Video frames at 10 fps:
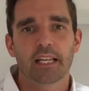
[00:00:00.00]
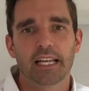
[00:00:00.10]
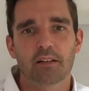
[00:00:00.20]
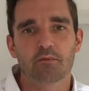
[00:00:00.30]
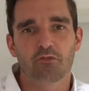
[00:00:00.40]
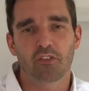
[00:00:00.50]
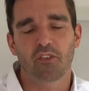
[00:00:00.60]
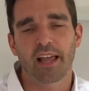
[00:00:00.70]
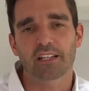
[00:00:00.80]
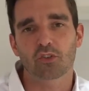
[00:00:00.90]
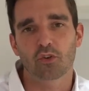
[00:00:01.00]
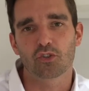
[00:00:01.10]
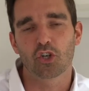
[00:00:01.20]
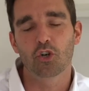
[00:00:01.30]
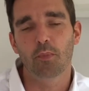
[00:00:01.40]
it reflects on
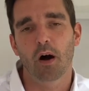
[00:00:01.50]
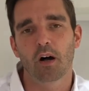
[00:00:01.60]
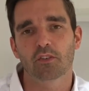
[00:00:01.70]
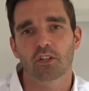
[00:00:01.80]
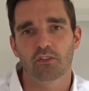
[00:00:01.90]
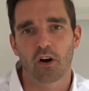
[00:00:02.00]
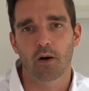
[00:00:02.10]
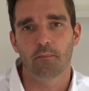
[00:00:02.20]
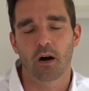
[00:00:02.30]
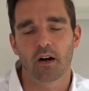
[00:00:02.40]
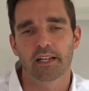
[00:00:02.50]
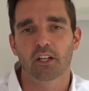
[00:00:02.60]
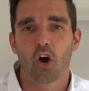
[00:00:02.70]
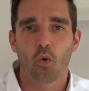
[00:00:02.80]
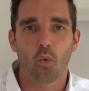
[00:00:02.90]
two parts of our mind.
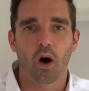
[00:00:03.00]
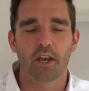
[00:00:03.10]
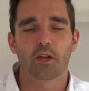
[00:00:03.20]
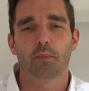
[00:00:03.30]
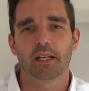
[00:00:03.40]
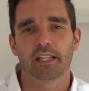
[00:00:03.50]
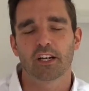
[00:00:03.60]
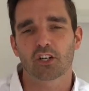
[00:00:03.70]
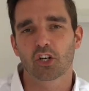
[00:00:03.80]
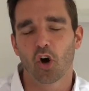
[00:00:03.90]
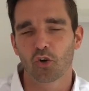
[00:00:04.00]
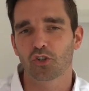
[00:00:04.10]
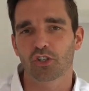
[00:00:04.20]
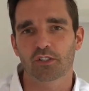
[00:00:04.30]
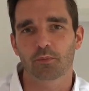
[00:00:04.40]
One being the
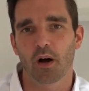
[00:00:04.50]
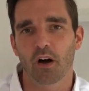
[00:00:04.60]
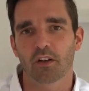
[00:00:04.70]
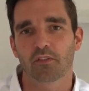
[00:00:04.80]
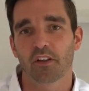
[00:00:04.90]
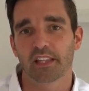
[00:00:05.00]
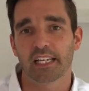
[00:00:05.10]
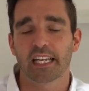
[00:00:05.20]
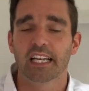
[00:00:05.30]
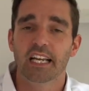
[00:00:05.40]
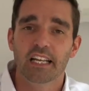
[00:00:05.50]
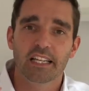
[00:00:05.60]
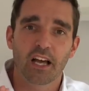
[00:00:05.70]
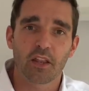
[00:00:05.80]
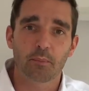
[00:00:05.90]
unconscious part of our thinking,
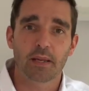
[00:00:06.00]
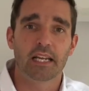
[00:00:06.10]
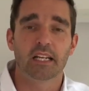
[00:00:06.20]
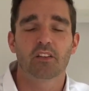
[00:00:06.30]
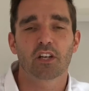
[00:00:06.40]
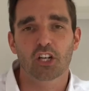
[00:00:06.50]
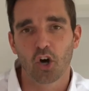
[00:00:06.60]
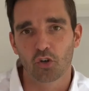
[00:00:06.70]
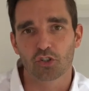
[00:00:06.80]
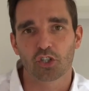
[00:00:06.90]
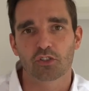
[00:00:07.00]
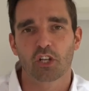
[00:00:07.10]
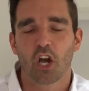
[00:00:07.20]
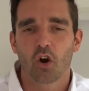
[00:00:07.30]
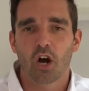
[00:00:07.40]
the other being the conscious.
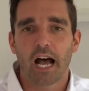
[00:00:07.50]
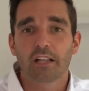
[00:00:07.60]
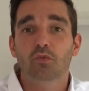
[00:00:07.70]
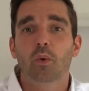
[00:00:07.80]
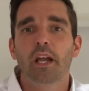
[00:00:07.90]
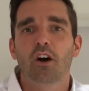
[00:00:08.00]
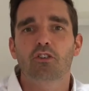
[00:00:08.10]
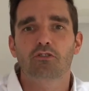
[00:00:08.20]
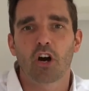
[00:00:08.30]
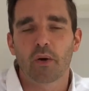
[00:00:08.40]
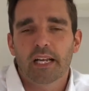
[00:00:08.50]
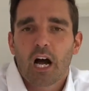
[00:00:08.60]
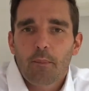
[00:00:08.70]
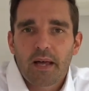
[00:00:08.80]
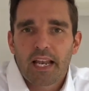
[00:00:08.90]
As we are growing
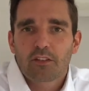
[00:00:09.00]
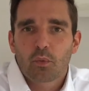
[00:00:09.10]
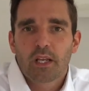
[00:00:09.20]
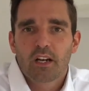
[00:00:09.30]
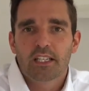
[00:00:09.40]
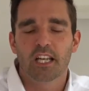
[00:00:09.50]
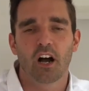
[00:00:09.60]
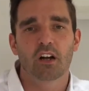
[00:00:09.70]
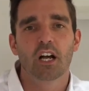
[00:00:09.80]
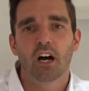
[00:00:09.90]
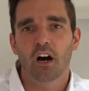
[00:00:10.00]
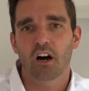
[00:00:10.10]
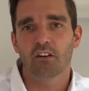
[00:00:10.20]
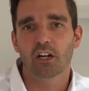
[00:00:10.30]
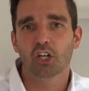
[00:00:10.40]
up and as we are young,
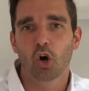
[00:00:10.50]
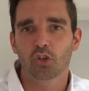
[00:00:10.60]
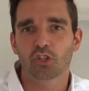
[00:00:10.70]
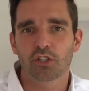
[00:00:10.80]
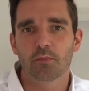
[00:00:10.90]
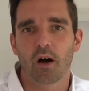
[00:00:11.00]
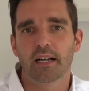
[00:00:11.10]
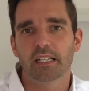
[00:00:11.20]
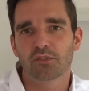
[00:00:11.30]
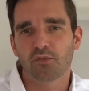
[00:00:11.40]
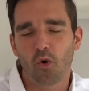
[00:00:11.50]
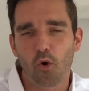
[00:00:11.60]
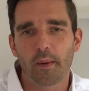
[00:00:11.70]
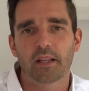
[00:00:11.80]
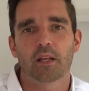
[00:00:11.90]
our unconscious mind is
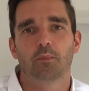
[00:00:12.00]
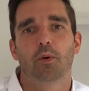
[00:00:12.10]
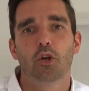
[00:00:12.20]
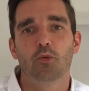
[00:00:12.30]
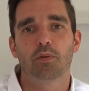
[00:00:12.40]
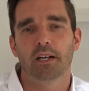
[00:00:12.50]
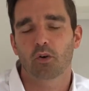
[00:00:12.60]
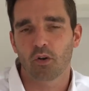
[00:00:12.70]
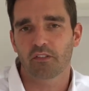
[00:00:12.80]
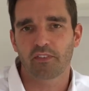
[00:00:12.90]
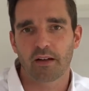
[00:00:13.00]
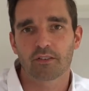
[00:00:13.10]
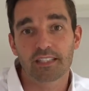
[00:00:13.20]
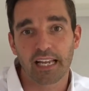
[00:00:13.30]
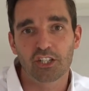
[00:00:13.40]
forming the blueprint or the
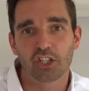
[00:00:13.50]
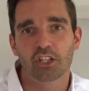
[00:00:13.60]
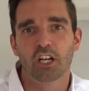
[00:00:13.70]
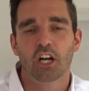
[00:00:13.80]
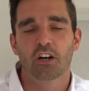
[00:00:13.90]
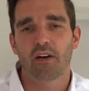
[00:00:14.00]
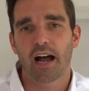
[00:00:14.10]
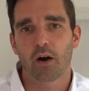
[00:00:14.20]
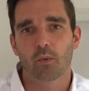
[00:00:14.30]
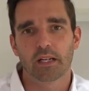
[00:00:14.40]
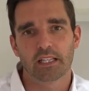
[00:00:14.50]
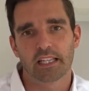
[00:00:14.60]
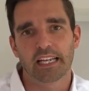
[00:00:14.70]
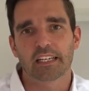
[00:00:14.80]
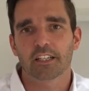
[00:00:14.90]
foundation of how we
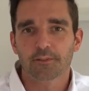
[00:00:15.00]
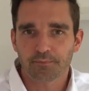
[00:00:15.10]
think.